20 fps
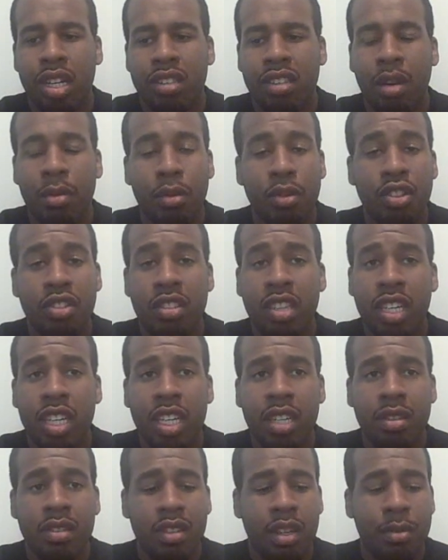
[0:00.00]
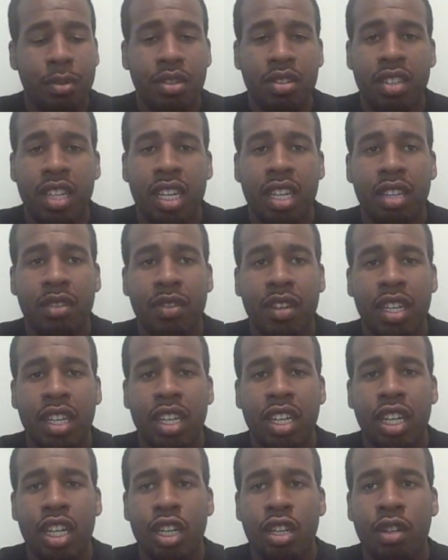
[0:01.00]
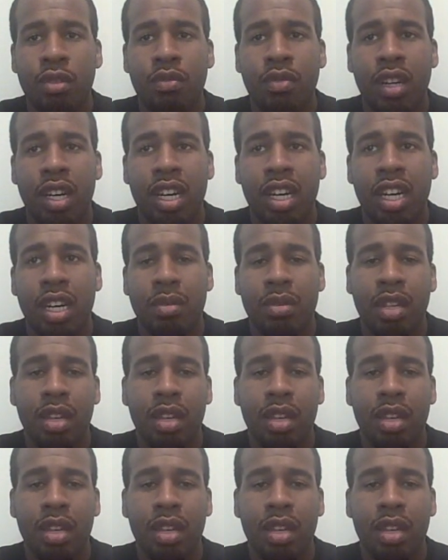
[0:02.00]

tell me what you think tell me what you think of the video uh,